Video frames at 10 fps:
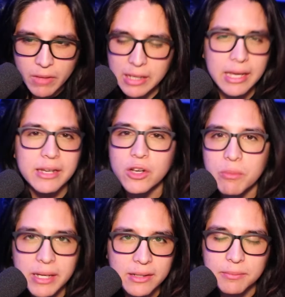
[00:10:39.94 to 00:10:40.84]
again, you know,
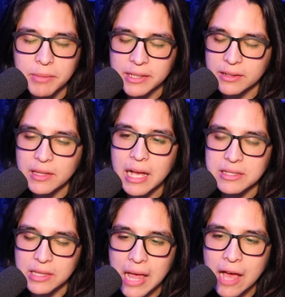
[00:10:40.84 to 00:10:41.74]
made made the
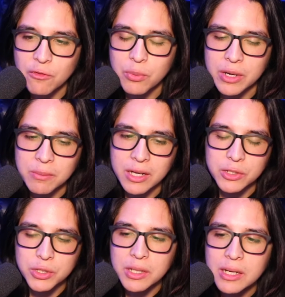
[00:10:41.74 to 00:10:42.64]
class laugh pretty
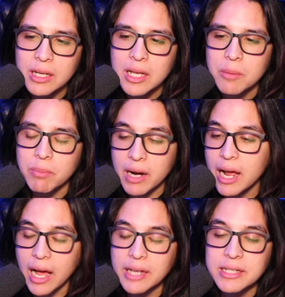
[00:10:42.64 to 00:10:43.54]
much. But
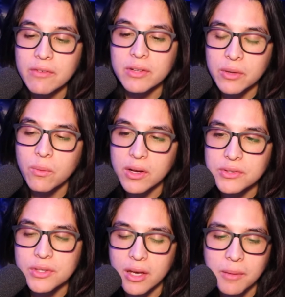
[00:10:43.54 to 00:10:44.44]
I, I definitely
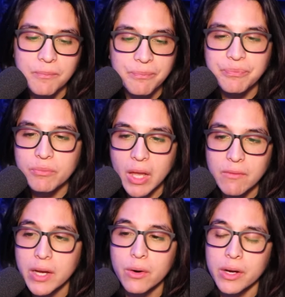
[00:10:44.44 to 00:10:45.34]
was um,
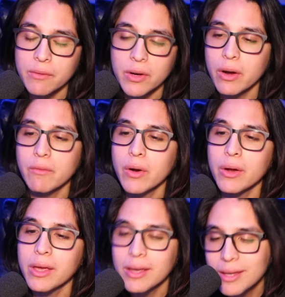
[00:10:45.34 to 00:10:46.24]
very, very,
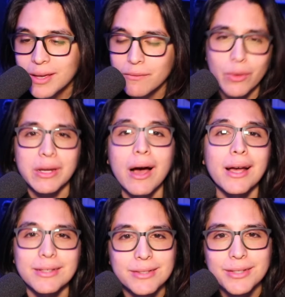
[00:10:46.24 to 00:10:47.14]
very, very
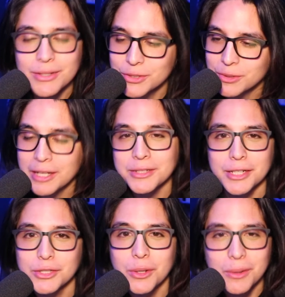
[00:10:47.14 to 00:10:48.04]
nice to that
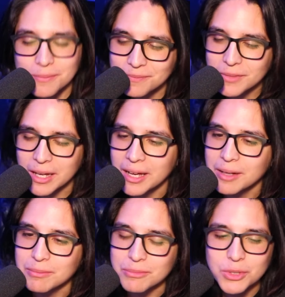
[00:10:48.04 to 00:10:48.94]
teacher.
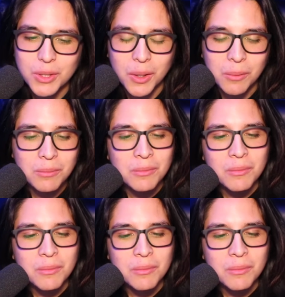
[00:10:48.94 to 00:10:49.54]
Um, so